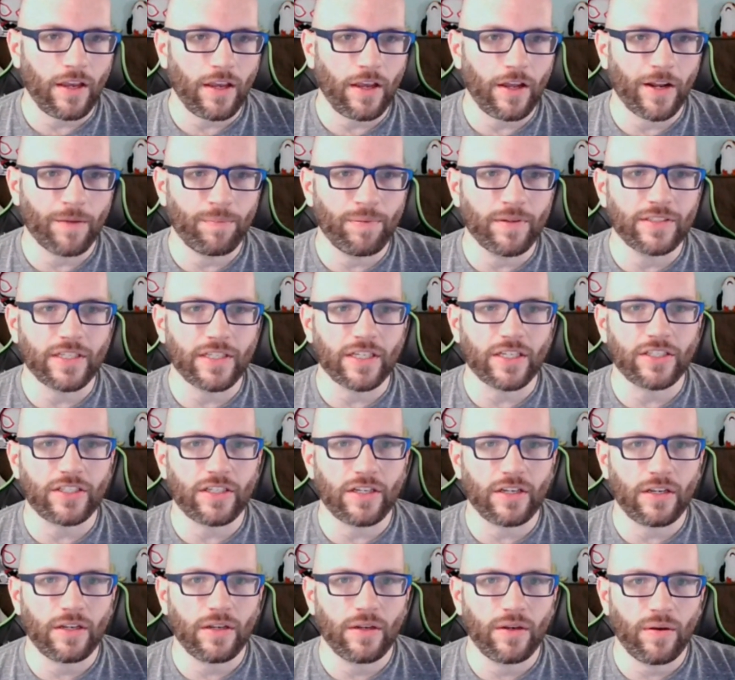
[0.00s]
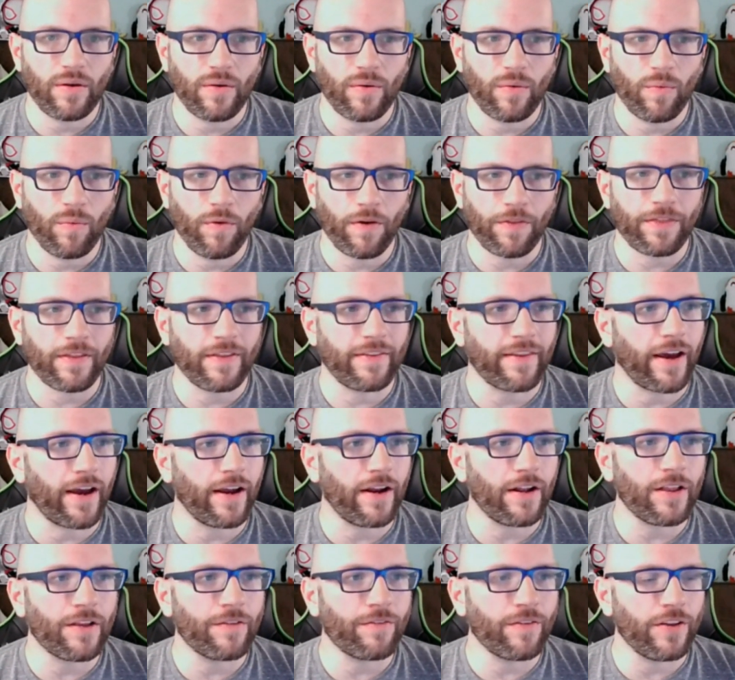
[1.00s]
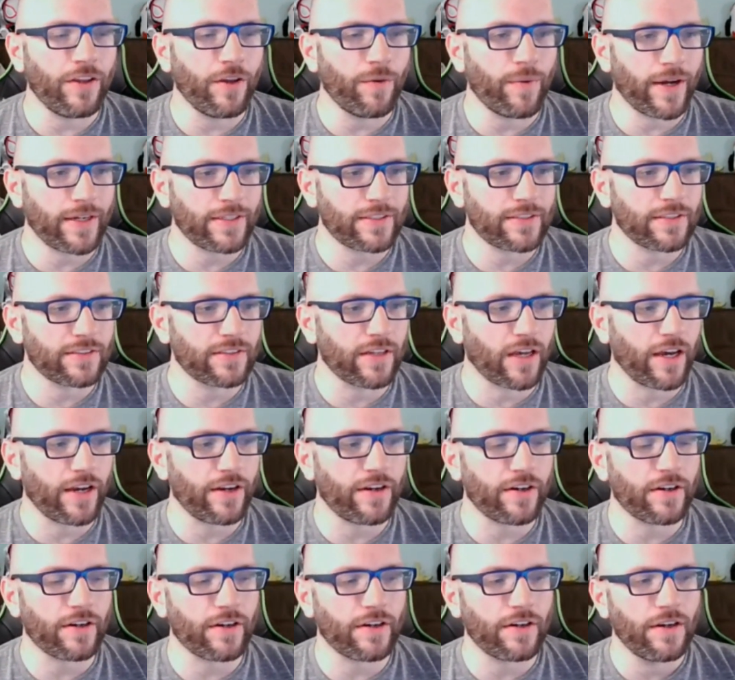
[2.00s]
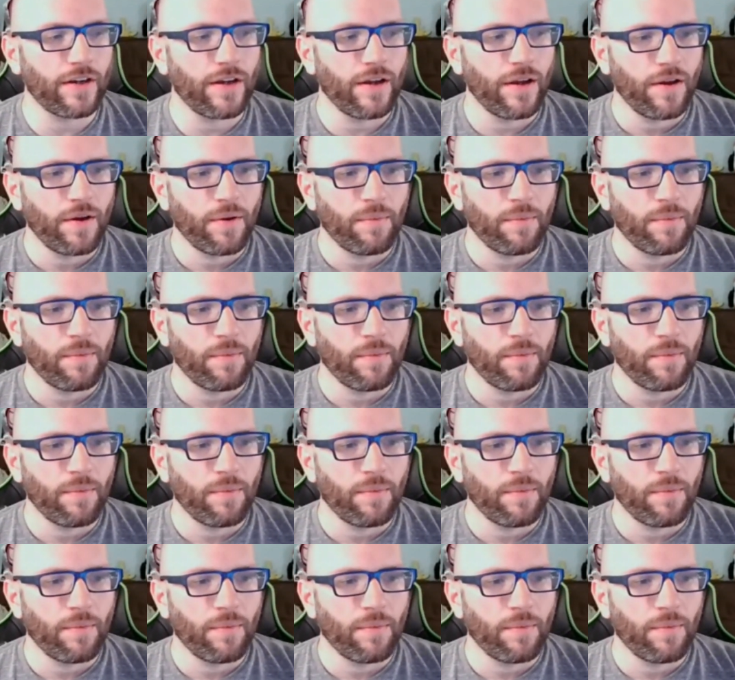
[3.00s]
in a position with the title of a UX designer,